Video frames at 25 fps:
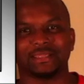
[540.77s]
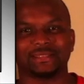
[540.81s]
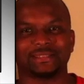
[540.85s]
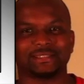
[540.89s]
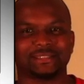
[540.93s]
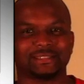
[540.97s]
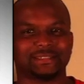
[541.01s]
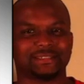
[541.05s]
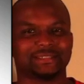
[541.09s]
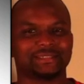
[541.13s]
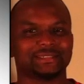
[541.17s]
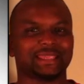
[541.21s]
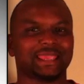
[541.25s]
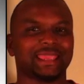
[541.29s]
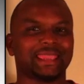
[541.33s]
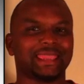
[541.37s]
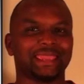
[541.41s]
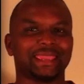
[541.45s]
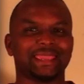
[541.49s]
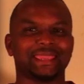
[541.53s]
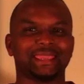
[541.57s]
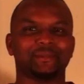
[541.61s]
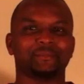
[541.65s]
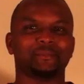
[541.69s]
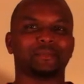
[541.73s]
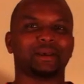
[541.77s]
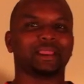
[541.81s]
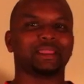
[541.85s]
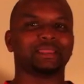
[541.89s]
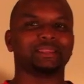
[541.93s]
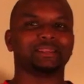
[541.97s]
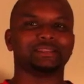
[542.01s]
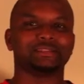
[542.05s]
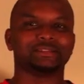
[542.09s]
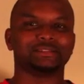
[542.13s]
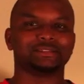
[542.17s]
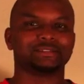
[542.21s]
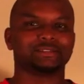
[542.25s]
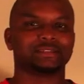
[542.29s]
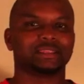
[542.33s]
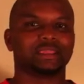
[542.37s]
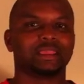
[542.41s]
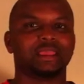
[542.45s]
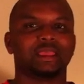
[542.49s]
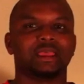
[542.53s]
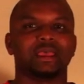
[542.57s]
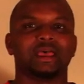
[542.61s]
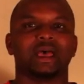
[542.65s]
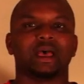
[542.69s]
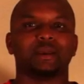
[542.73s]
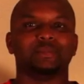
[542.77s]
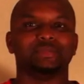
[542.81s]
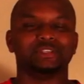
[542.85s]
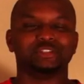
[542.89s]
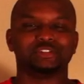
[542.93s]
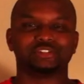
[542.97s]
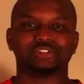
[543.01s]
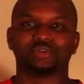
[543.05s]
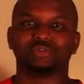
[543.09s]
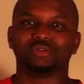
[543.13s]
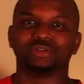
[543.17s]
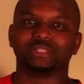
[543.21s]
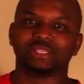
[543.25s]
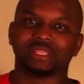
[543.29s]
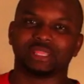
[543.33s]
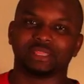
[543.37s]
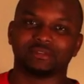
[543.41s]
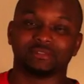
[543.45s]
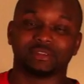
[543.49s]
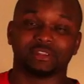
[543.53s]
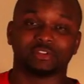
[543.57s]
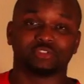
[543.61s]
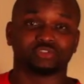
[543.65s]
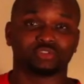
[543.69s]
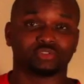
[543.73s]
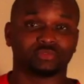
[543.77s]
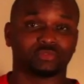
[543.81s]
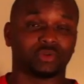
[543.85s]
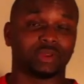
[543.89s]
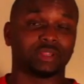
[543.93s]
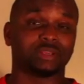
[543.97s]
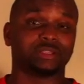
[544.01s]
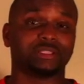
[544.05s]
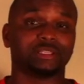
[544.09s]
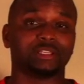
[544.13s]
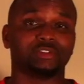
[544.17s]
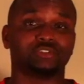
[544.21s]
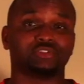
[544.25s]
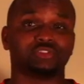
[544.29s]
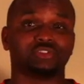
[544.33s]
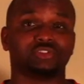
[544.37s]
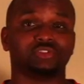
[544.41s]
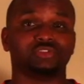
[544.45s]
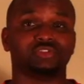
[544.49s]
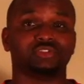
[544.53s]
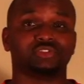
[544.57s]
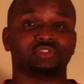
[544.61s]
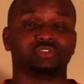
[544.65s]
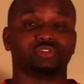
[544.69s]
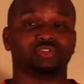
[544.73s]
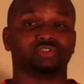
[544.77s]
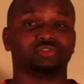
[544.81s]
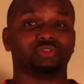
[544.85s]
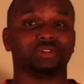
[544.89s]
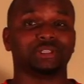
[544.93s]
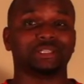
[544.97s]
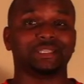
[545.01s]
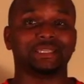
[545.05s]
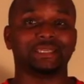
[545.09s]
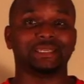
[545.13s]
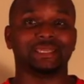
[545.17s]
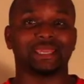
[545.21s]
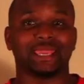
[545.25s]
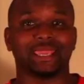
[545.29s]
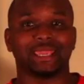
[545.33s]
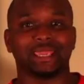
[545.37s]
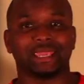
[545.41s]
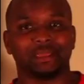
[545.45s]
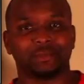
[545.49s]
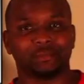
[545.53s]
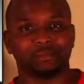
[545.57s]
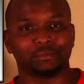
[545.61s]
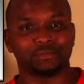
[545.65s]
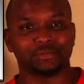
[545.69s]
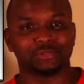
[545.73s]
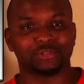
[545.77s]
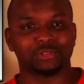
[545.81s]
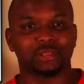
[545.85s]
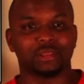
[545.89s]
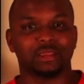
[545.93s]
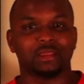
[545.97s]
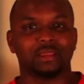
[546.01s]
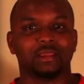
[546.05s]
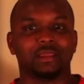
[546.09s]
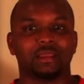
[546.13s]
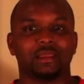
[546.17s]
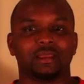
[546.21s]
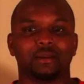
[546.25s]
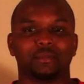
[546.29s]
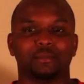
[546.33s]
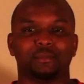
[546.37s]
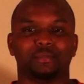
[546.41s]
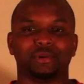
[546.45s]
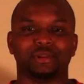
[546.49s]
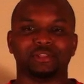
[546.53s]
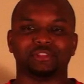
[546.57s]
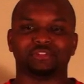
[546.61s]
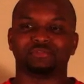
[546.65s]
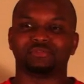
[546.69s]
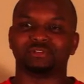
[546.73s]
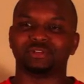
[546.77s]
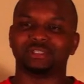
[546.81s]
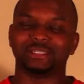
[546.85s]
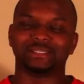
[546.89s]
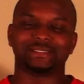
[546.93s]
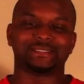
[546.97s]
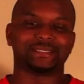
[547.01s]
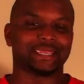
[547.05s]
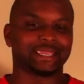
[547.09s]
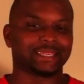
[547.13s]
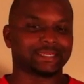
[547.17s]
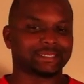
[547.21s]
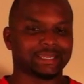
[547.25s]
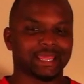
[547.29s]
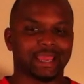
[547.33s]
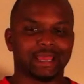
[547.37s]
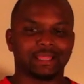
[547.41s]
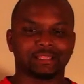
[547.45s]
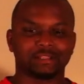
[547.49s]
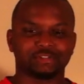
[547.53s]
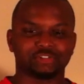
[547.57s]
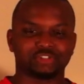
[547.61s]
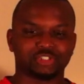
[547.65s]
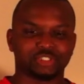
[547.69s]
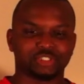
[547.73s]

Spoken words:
A minus. I mean, Sony, they've finally introduced their 3D games, but 3D technology,